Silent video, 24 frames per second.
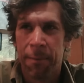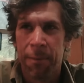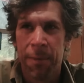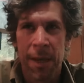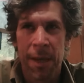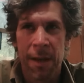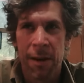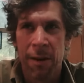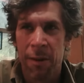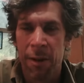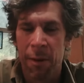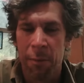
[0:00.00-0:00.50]

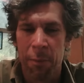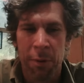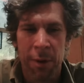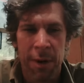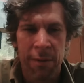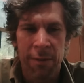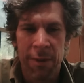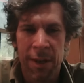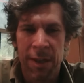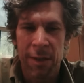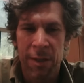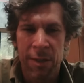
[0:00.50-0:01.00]
you know, the
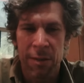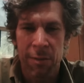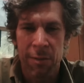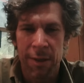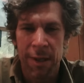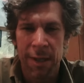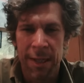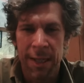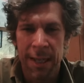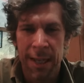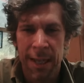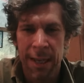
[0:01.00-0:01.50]
previous
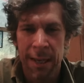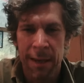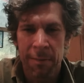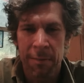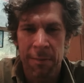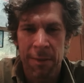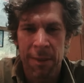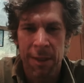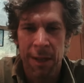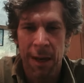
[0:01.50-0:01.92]
three teams,